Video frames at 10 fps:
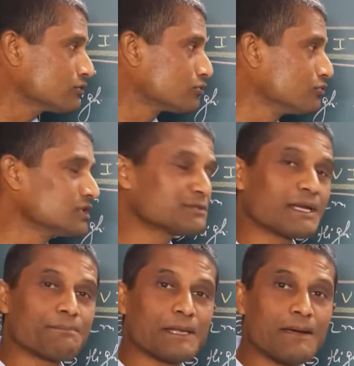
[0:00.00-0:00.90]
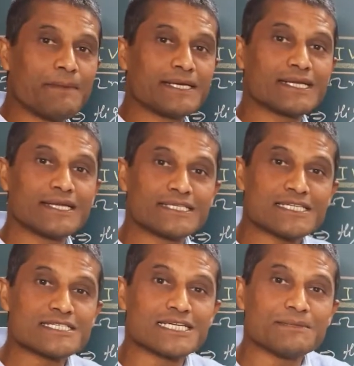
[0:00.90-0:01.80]
through this very filament and
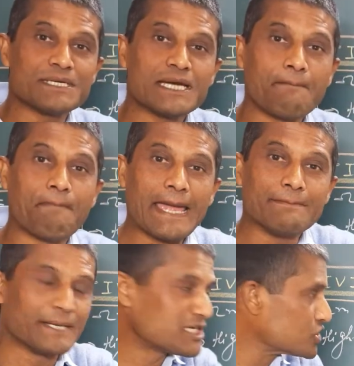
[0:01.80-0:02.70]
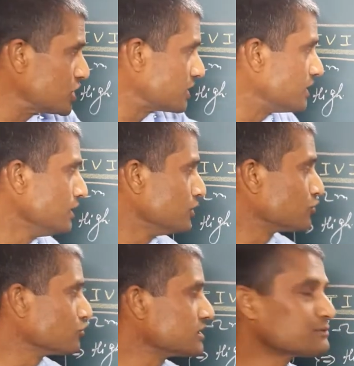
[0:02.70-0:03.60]
just giving a vibration to
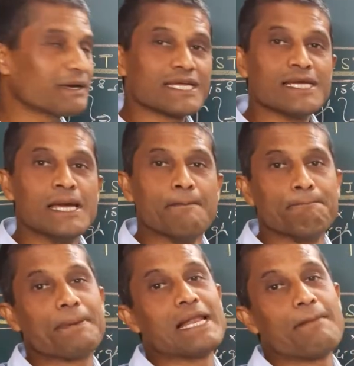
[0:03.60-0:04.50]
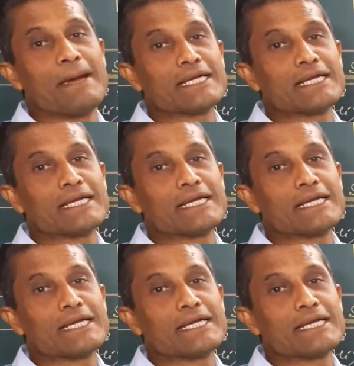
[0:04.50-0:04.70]
this very filament.